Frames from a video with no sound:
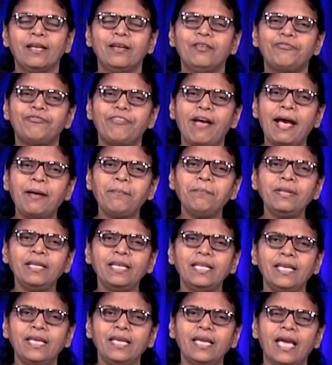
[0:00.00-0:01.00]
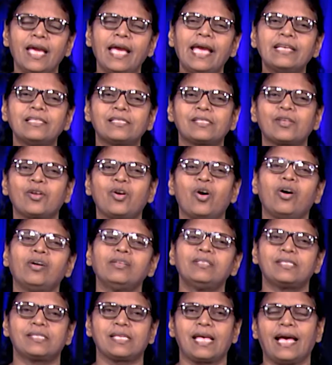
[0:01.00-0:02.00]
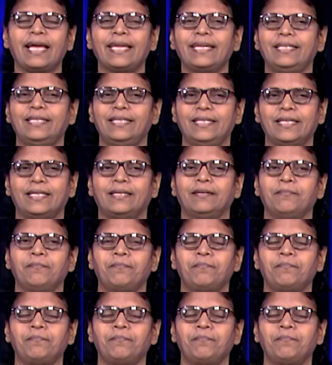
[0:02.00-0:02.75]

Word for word: Family is God's idea.